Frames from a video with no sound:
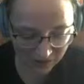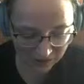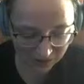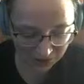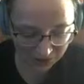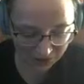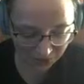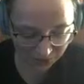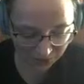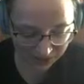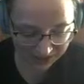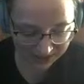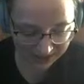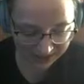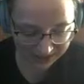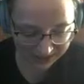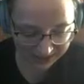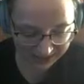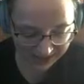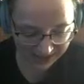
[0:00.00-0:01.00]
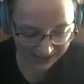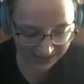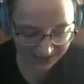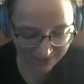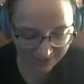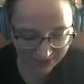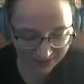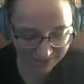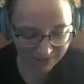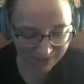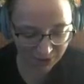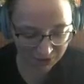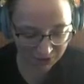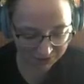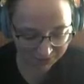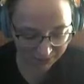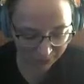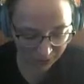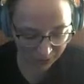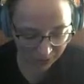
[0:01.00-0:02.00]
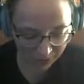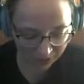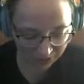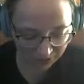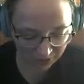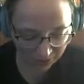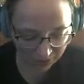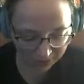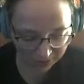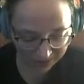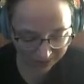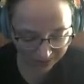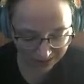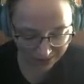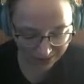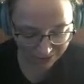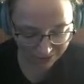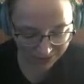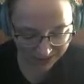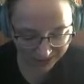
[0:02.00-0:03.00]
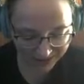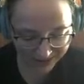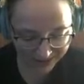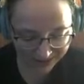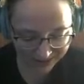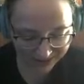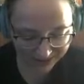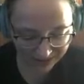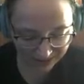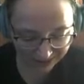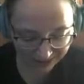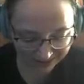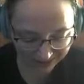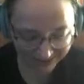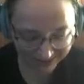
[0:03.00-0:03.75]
short indie game and most people aren't stupid enough to get stuck.